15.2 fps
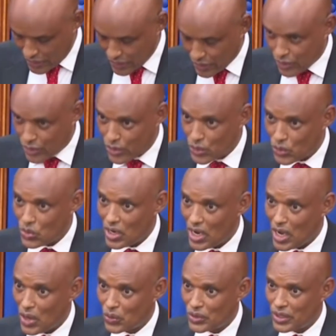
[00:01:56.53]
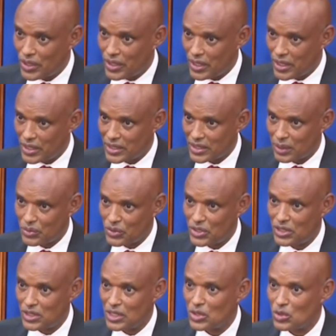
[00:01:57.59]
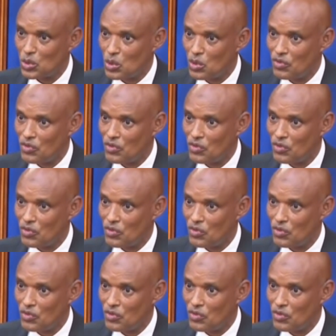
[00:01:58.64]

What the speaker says: throughout the subsistence of our